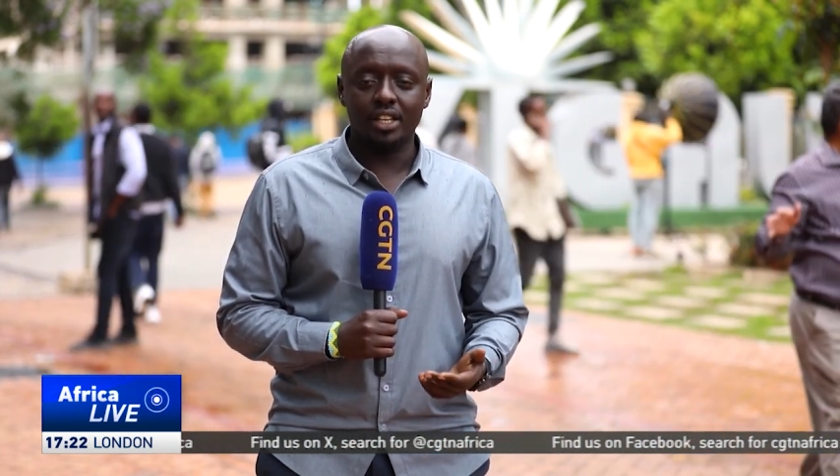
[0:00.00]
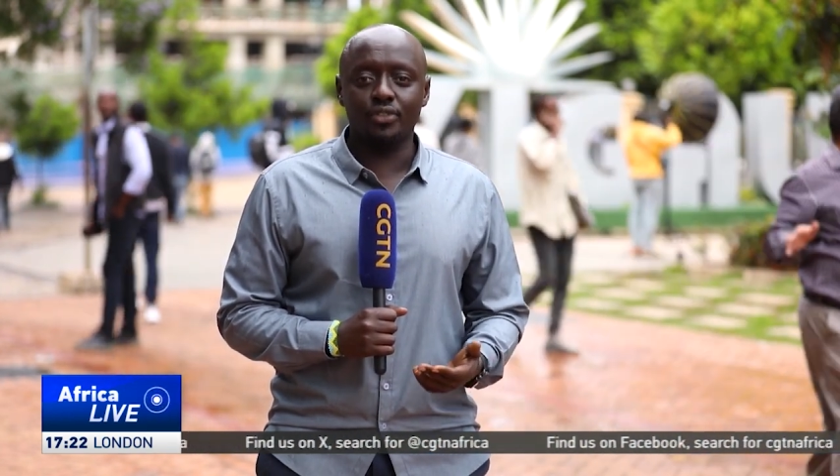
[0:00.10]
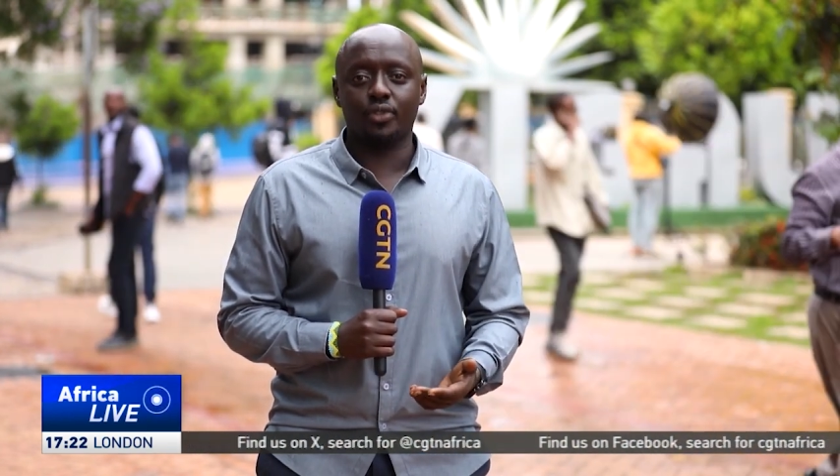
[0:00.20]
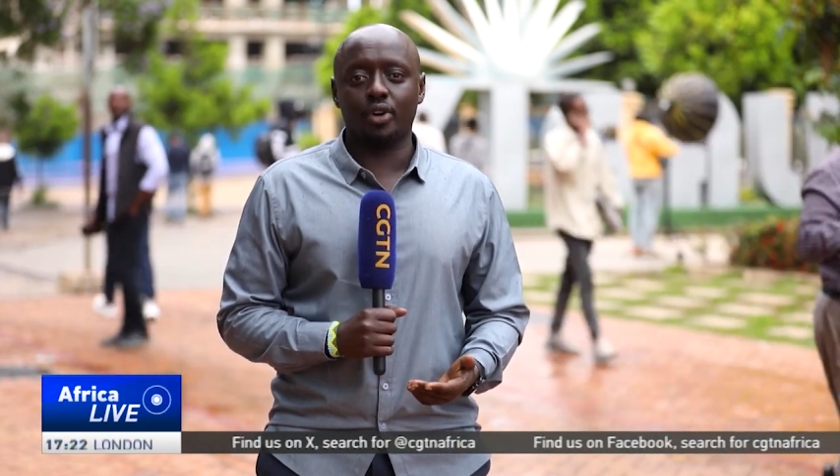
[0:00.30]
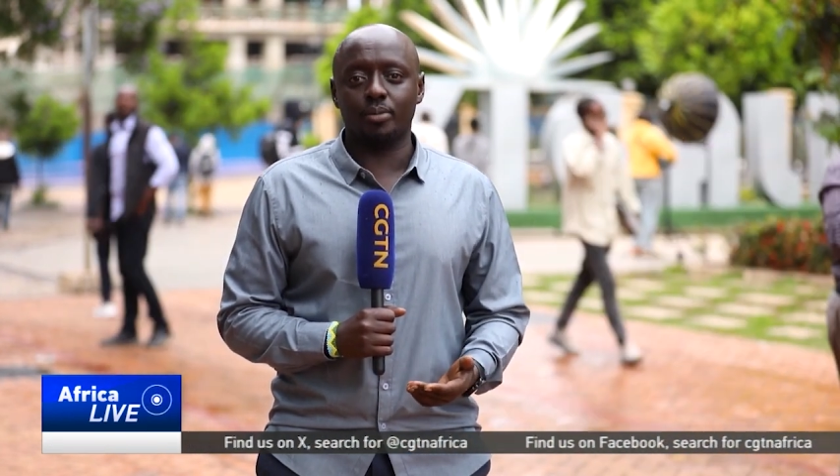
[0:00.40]

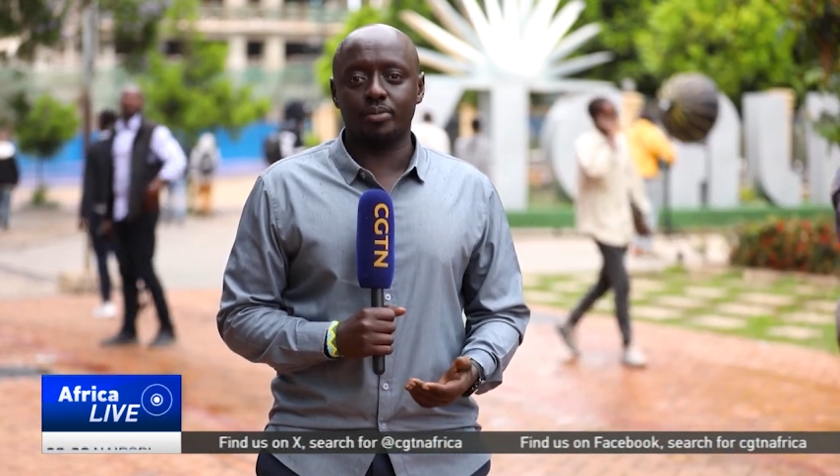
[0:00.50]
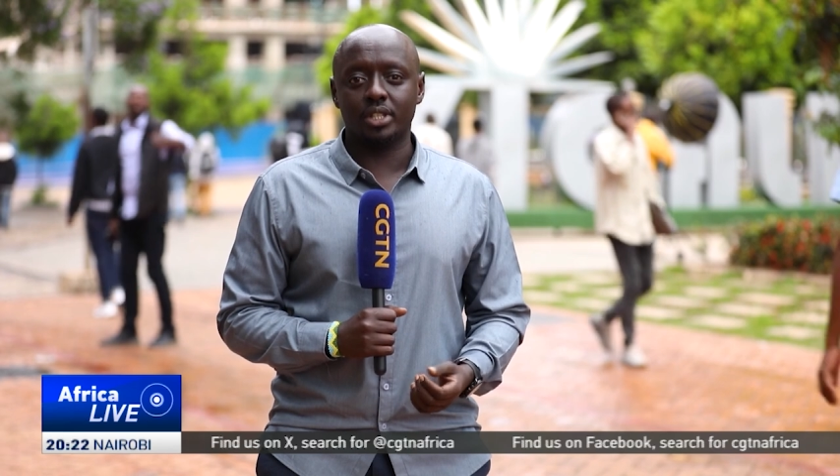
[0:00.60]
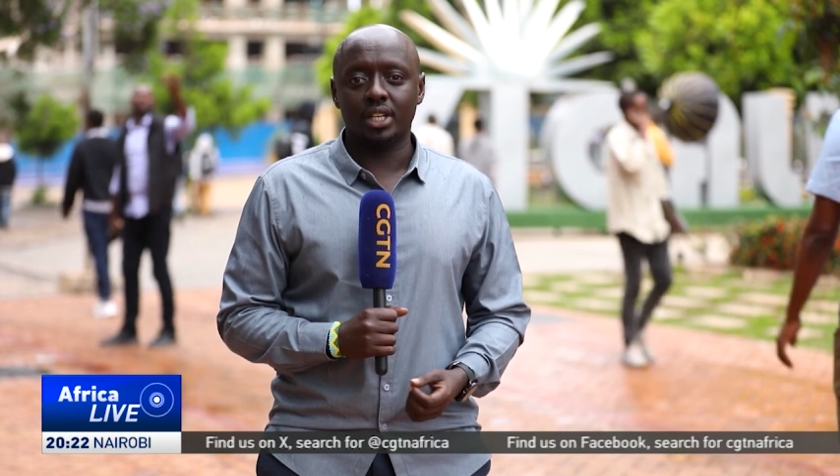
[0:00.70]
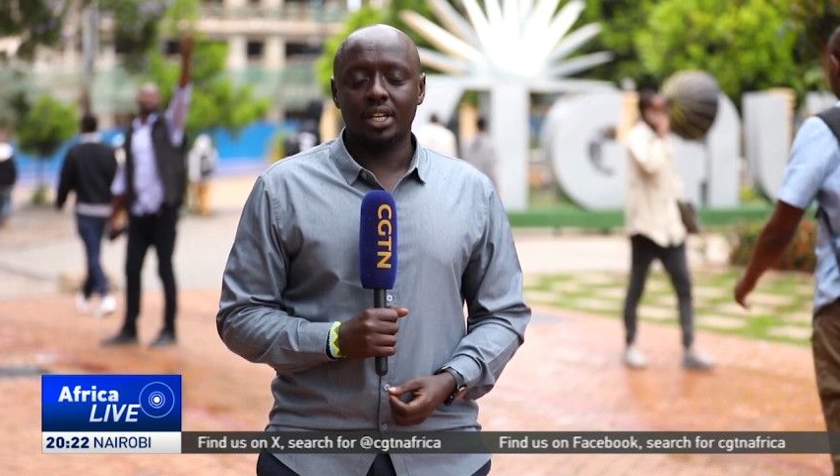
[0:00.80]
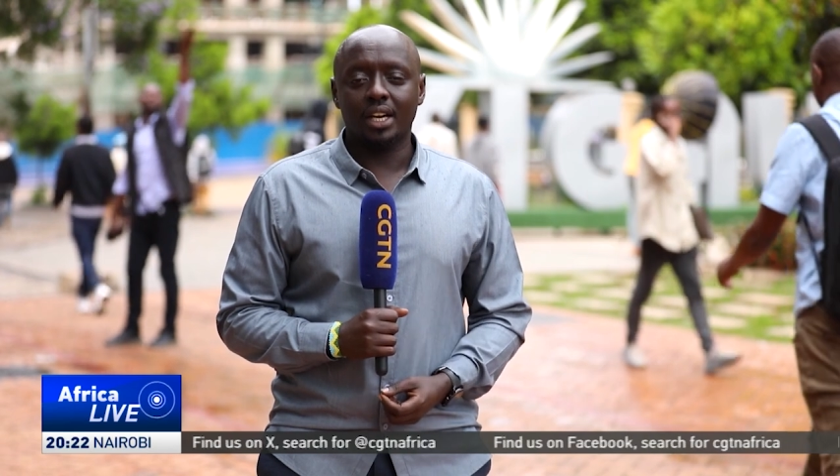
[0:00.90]

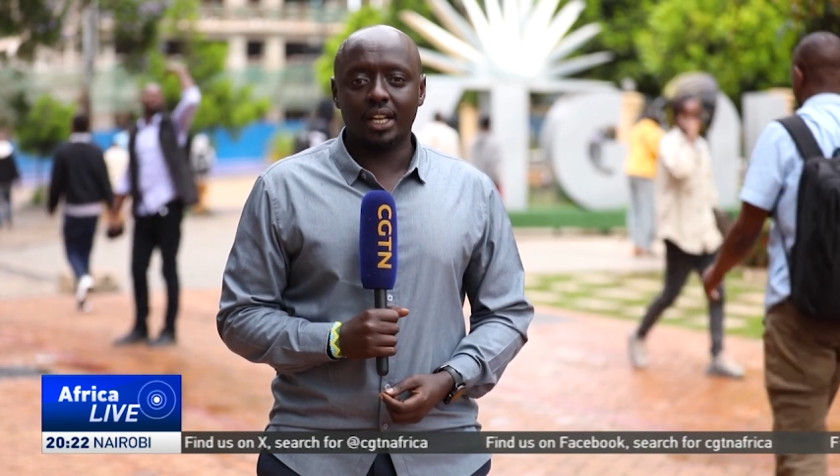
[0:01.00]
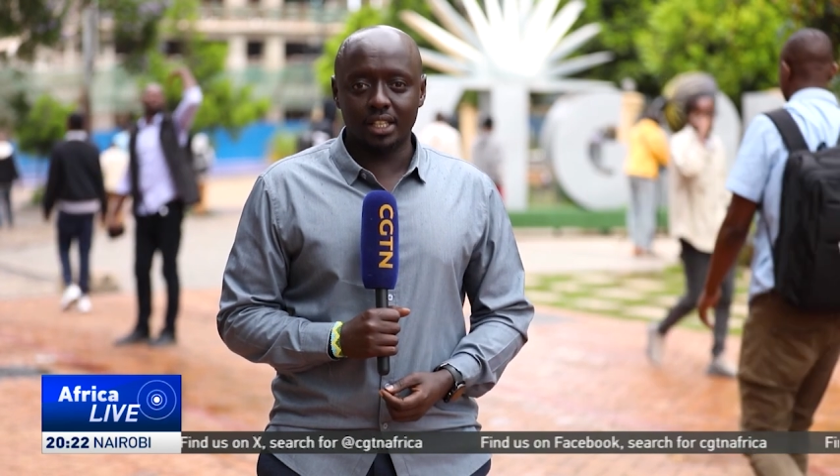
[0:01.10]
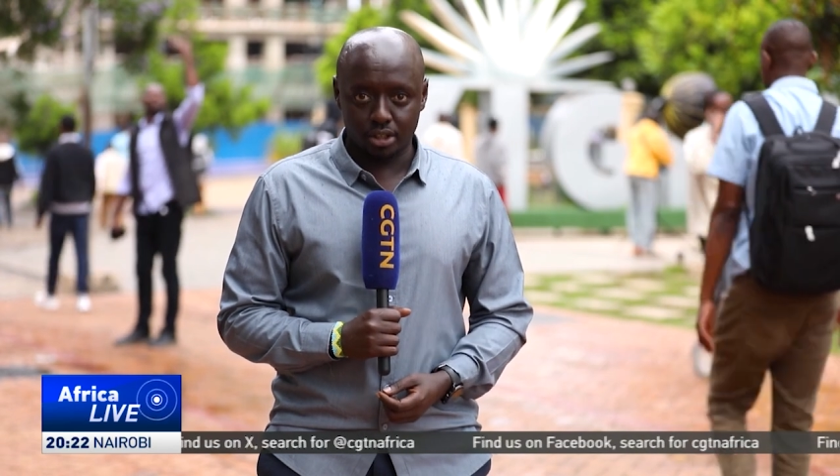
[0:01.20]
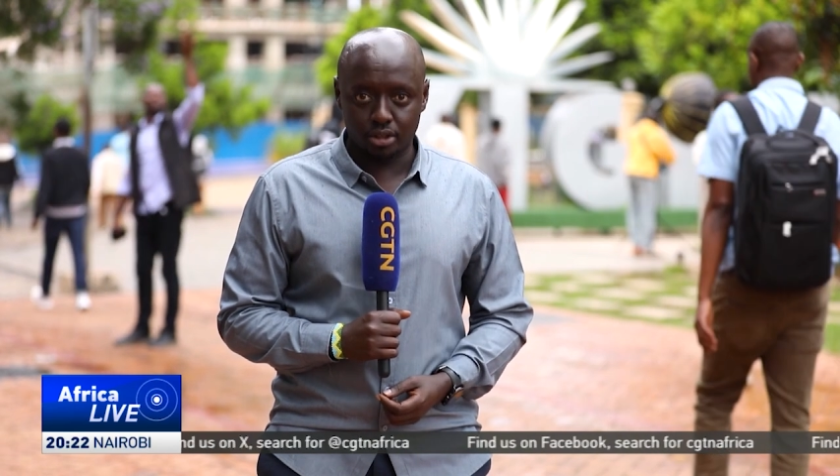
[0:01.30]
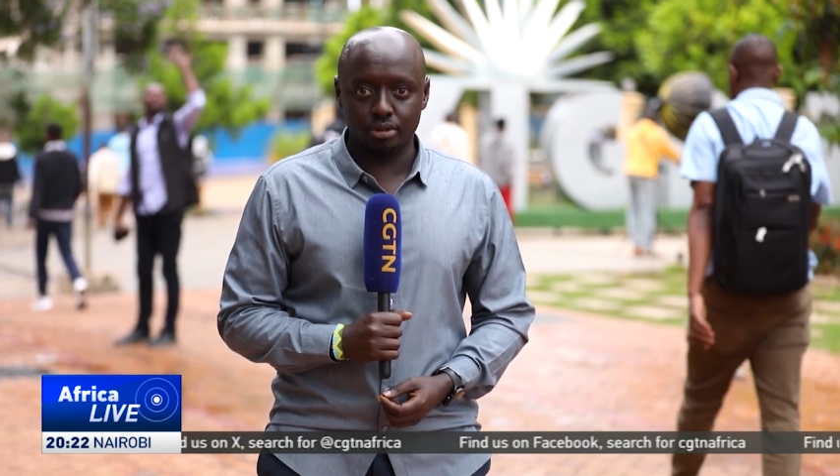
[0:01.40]
informed and
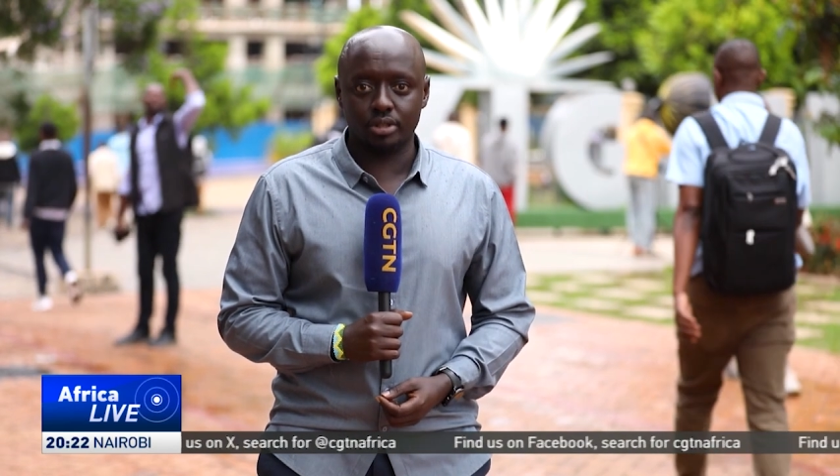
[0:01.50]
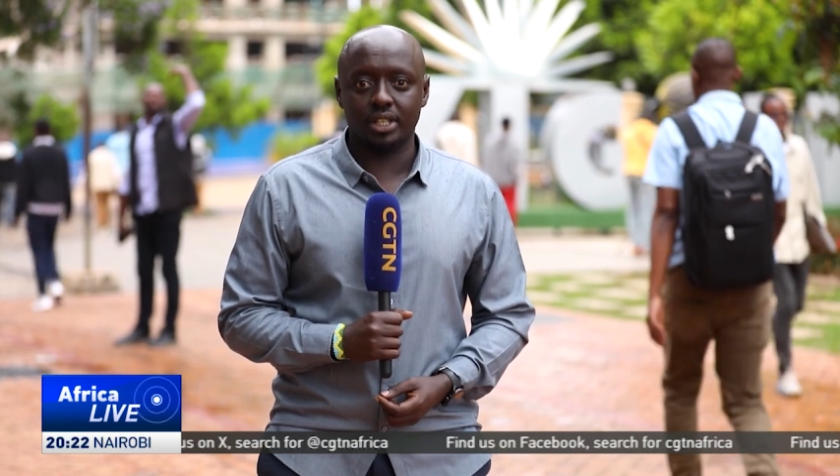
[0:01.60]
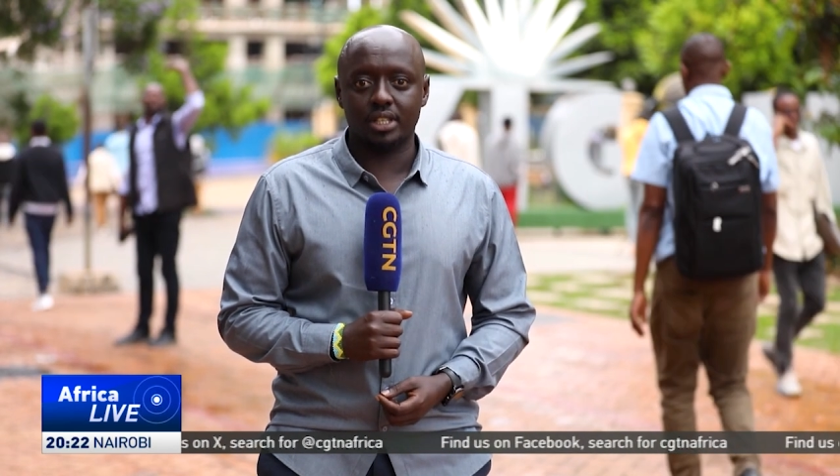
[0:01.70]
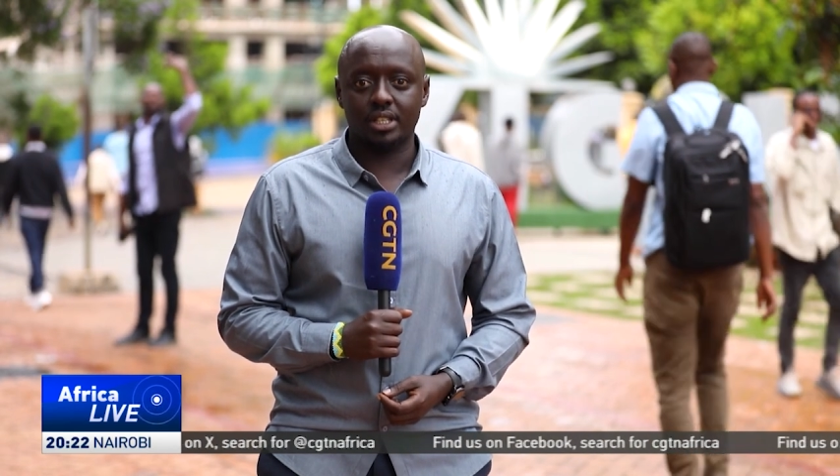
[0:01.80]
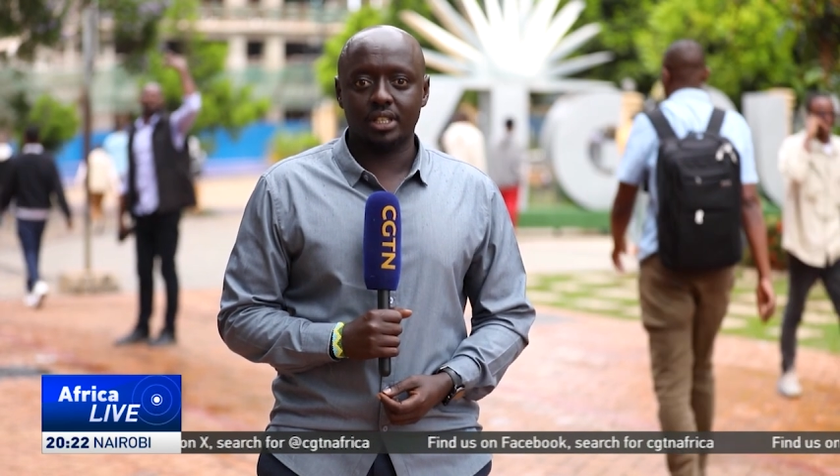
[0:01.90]
included.